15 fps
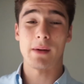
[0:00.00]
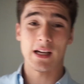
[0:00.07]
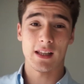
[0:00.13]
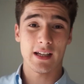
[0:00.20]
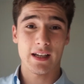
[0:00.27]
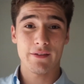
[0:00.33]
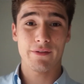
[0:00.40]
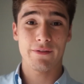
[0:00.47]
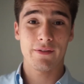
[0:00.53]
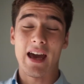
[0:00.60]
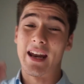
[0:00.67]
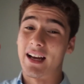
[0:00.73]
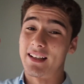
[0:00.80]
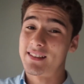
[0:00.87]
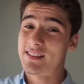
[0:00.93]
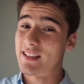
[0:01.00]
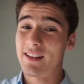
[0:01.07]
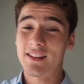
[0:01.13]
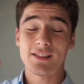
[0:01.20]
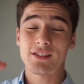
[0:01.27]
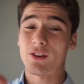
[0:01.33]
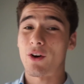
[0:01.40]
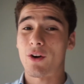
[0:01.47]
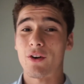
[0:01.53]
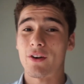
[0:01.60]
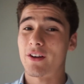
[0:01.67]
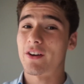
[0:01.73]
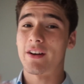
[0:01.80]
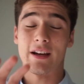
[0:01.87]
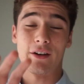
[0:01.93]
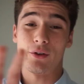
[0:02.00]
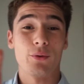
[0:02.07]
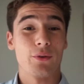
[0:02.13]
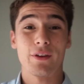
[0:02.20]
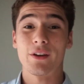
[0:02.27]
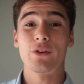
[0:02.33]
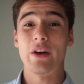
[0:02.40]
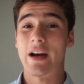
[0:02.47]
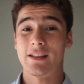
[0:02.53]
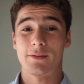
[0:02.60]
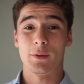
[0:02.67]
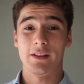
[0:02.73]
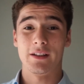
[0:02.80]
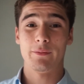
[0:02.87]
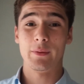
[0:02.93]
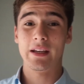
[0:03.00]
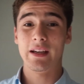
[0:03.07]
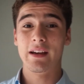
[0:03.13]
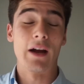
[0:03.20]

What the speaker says: my life, and I say this a lot on here and I don't think you guys believe me,